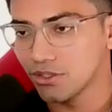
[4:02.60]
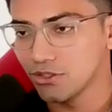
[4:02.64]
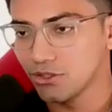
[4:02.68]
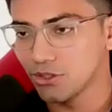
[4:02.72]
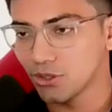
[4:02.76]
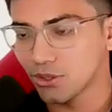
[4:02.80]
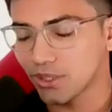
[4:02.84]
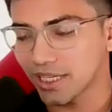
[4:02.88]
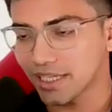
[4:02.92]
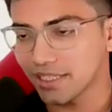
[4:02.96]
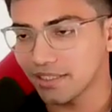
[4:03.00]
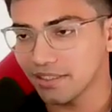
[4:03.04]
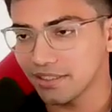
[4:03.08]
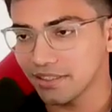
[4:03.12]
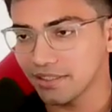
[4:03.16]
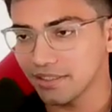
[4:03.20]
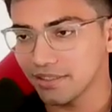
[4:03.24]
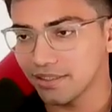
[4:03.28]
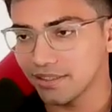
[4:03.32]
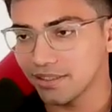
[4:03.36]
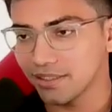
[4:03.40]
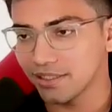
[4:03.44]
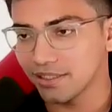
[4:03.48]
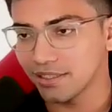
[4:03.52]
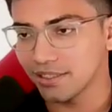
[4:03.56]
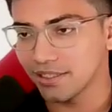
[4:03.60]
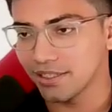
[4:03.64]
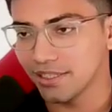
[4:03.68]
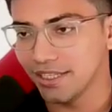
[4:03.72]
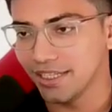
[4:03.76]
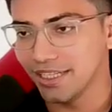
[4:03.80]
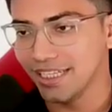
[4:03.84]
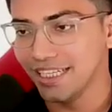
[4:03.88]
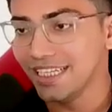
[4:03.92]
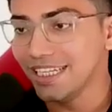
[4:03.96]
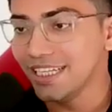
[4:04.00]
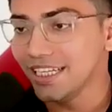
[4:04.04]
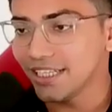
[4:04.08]
You can
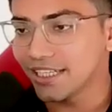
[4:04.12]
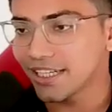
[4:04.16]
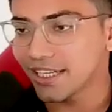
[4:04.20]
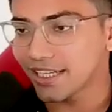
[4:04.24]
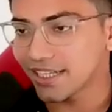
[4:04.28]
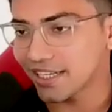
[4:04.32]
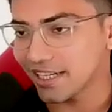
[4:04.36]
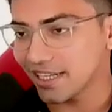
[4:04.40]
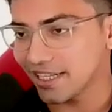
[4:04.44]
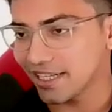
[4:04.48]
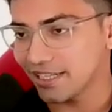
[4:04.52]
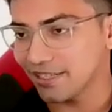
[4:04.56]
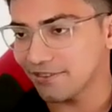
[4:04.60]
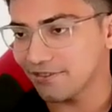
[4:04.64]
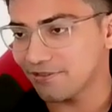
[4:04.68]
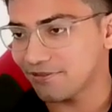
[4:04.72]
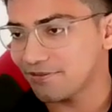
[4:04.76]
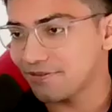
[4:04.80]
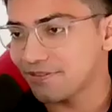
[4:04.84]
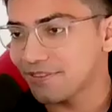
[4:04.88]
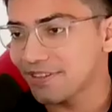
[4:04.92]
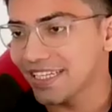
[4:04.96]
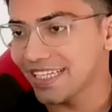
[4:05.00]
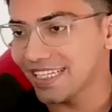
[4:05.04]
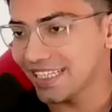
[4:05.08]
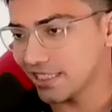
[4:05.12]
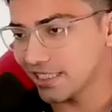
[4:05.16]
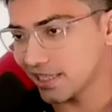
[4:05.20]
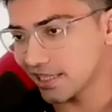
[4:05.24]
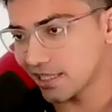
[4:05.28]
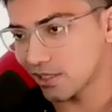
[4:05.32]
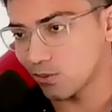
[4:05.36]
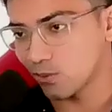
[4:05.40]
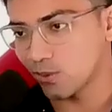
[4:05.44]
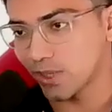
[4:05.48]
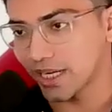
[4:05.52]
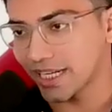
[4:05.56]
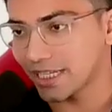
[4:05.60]
literally feel
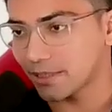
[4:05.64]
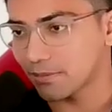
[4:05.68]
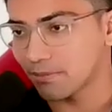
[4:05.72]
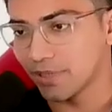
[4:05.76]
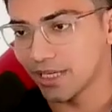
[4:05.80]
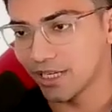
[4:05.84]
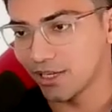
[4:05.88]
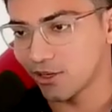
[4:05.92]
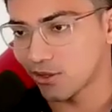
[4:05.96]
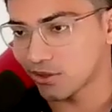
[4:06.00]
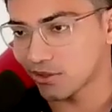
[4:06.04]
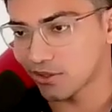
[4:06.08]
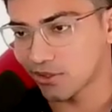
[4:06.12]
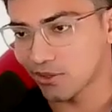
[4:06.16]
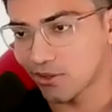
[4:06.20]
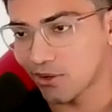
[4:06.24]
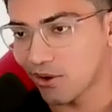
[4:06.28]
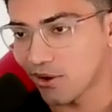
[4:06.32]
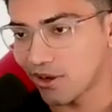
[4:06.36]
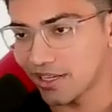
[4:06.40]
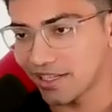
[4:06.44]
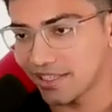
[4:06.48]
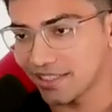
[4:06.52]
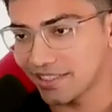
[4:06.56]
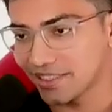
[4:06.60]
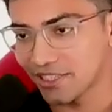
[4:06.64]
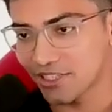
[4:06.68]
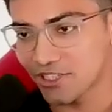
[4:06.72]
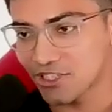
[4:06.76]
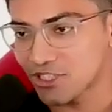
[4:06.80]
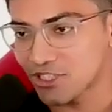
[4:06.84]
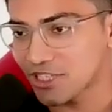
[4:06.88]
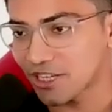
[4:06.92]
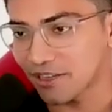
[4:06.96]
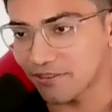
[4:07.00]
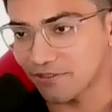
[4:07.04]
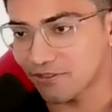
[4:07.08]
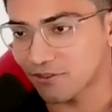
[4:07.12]
the weight build on the call, the
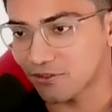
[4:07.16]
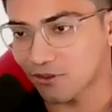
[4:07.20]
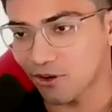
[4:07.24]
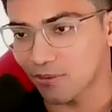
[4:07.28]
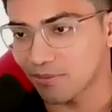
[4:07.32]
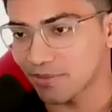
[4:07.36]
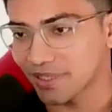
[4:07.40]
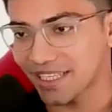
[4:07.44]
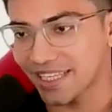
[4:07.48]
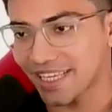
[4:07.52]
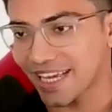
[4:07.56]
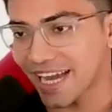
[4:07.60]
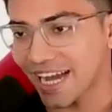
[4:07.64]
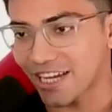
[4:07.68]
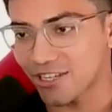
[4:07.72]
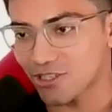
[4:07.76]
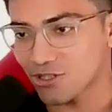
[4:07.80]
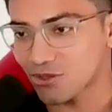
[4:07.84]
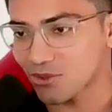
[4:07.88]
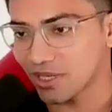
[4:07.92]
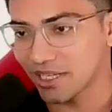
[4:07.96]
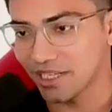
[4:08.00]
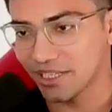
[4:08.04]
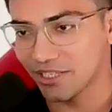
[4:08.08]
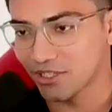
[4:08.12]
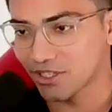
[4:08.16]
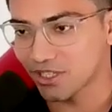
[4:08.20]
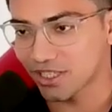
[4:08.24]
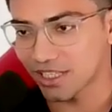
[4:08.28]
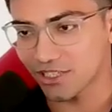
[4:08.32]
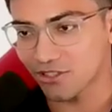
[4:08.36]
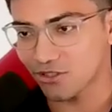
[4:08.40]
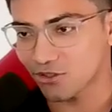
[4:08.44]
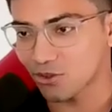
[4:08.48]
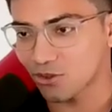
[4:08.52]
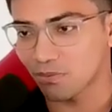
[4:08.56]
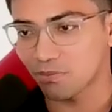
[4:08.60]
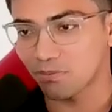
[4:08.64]
shift from casual
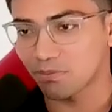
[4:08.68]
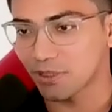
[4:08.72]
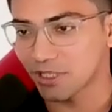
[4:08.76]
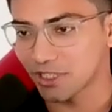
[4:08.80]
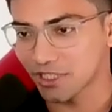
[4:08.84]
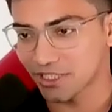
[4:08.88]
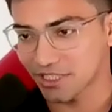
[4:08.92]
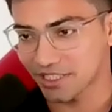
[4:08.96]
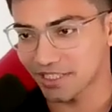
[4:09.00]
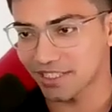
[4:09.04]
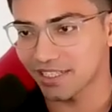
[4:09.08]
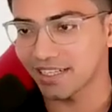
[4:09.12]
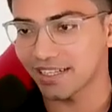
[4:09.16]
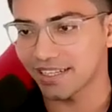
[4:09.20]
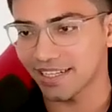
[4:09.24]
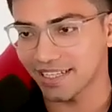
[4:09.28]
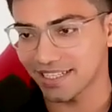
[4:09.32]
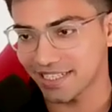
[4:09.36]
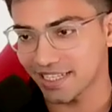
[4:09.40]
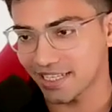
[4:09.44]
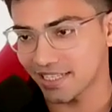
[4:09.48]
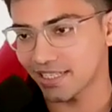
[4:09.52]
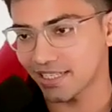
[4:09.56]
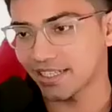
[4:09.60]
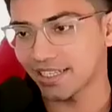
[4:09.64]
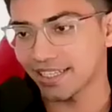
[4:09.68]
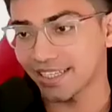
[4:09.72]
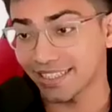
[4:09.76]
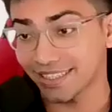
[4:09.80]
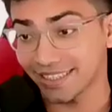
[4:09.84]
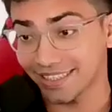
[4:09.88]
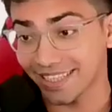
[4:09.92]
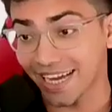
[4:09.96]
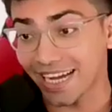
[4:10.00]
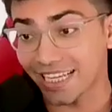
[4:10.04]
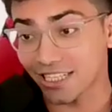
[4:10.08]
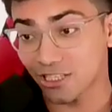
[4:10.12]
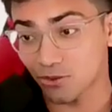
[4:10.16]
interest to personal necessity.
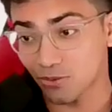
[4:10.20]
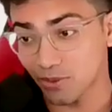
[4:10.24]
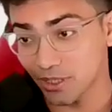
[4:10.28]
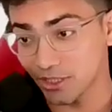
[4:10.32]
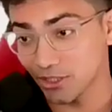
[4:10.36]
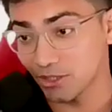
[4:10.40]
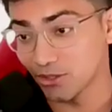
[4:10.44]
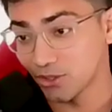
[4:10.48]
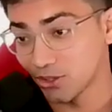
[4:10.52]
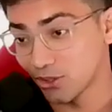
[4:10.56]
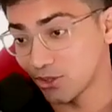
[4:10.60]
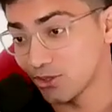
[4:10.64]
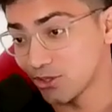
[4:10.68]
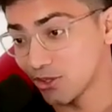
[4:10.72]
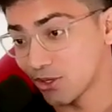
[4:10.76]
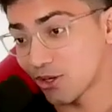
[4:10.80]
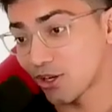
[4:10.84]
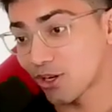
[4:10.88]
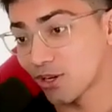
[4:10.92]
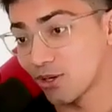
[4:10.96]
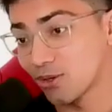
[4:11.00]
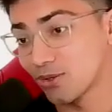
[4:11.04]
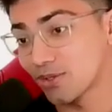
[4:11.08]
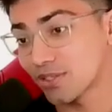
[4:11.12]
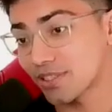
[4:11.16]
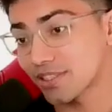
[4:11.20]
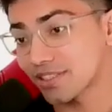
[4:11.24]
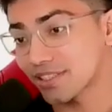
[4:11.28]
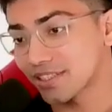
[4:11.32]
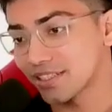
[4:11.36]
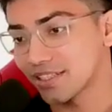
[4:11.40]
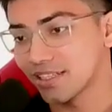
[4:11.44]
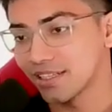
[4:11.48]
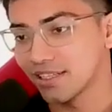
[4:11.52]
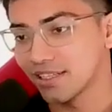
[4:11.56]
And that's when you know you're close.